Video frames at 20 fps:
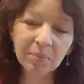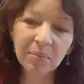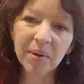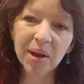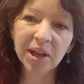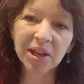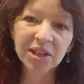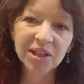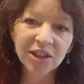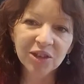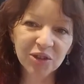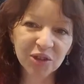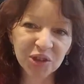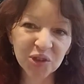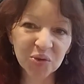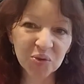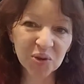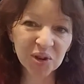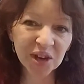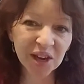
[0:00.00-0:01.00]
but I used
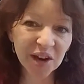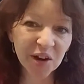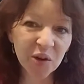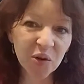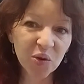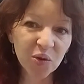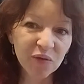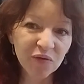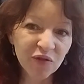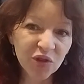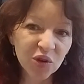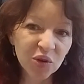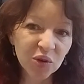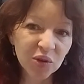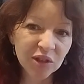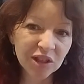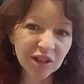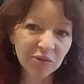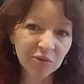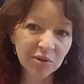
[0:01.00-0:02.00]
to work at Whole
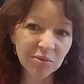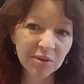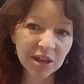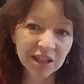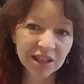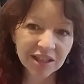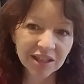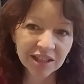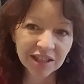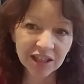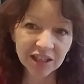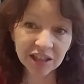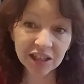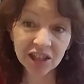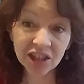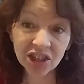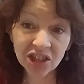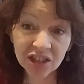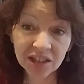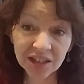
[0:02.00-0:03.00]
Foods and we made this
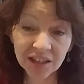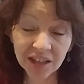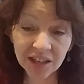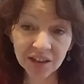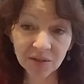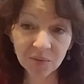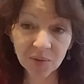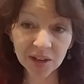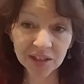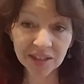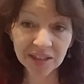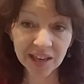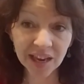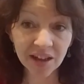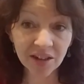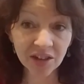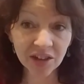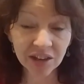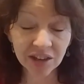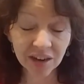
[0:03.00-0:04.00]
delicious quinoa
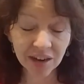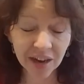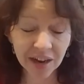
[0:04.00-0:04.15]
salad.